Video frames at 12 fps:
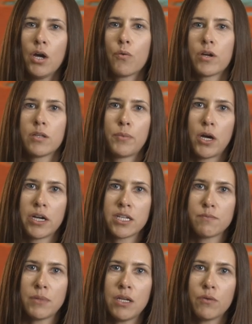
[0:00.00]
where the parties
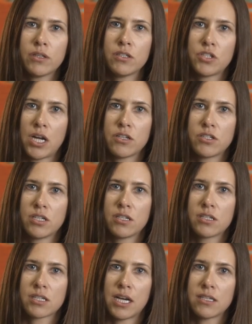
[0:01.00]
meet with a judge to
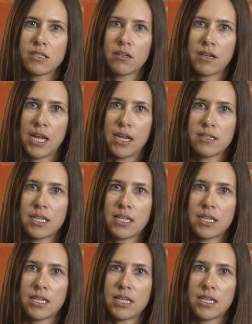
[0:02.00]
discuss their case